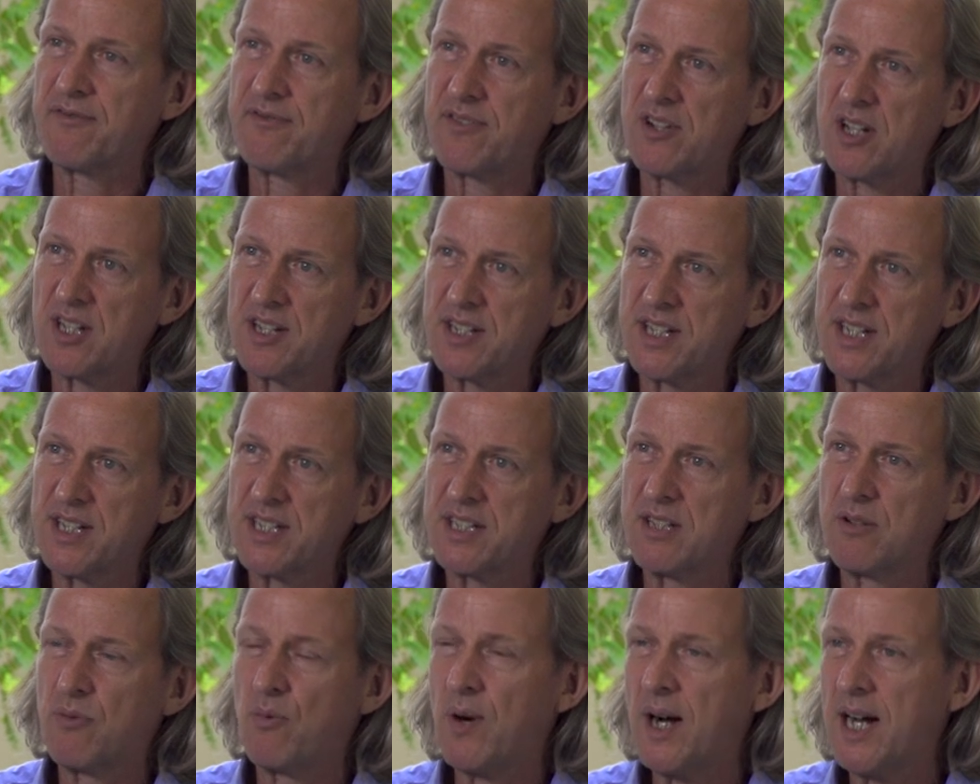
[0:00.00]

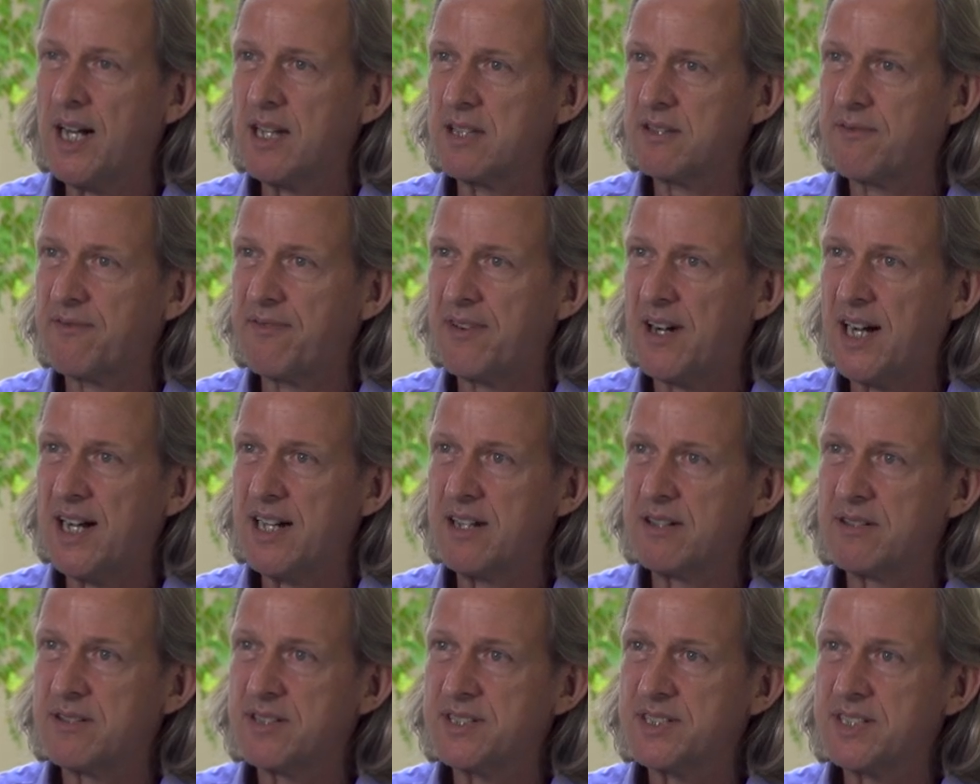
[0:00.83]
flooding, the
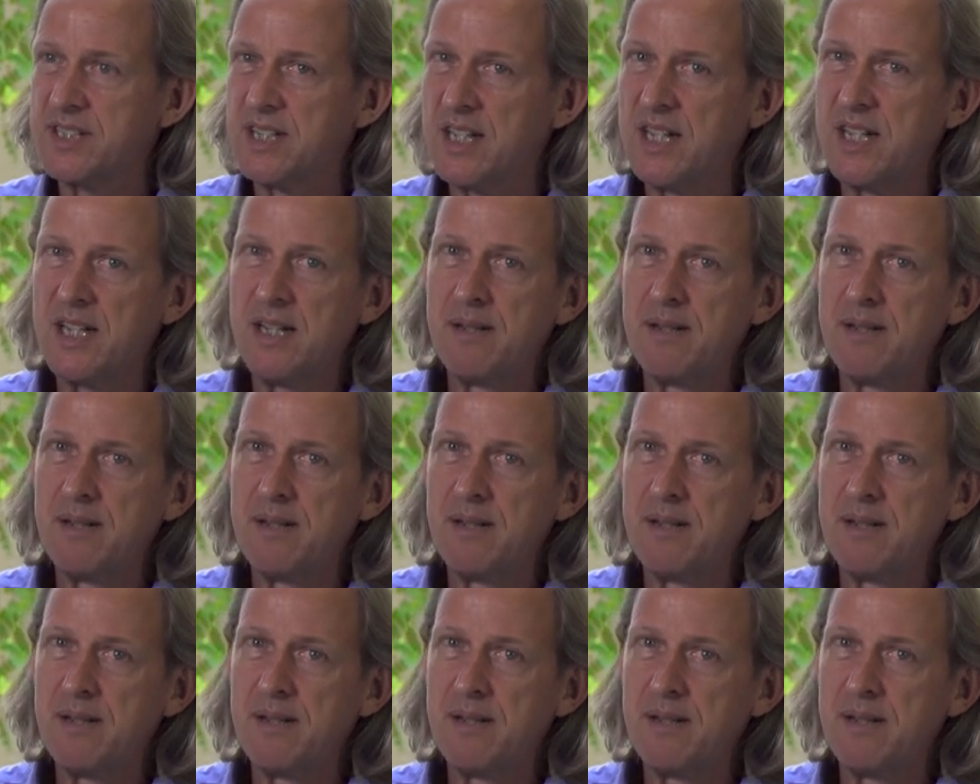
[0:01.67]
wildfires,